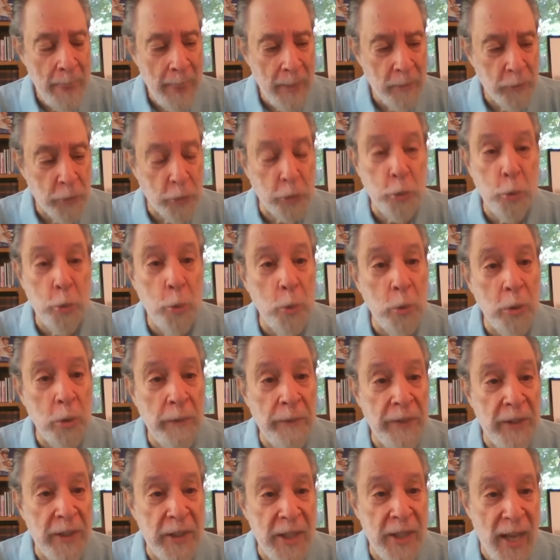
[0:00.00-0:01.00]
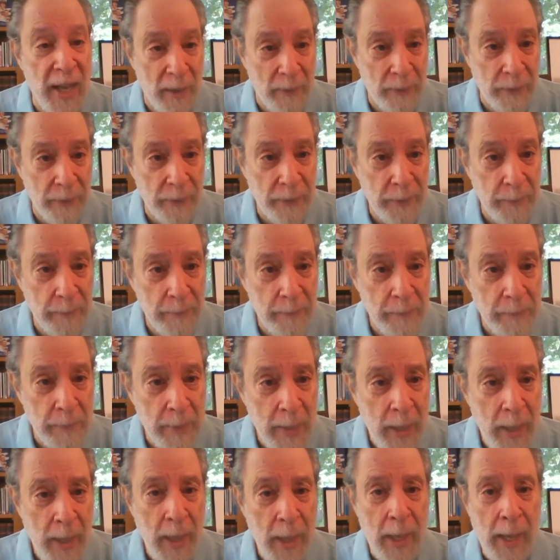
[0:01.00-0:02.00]
School of the Deaf.
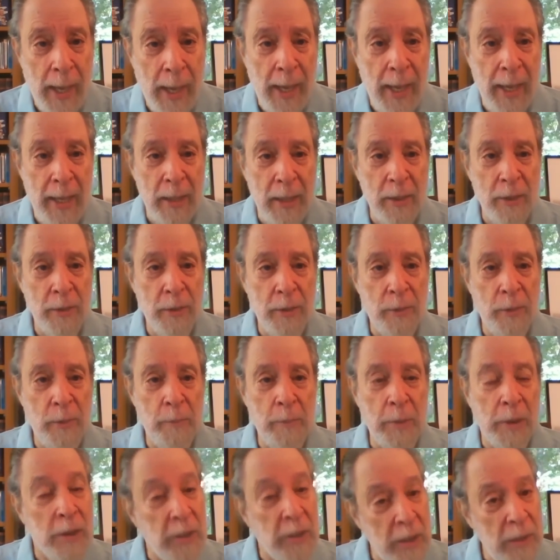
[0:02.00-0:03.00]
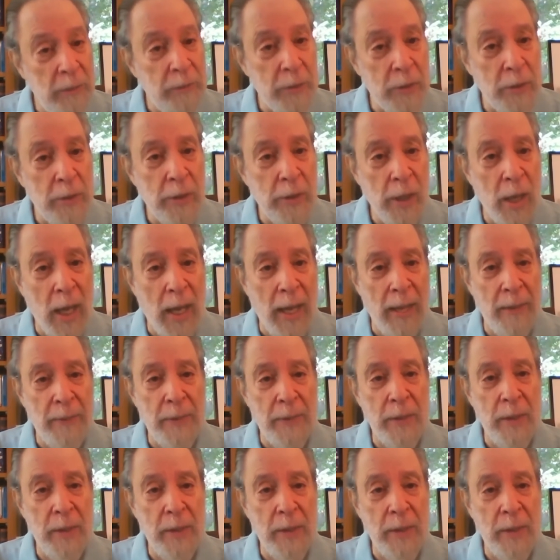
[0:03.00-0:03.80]
And believe it or not,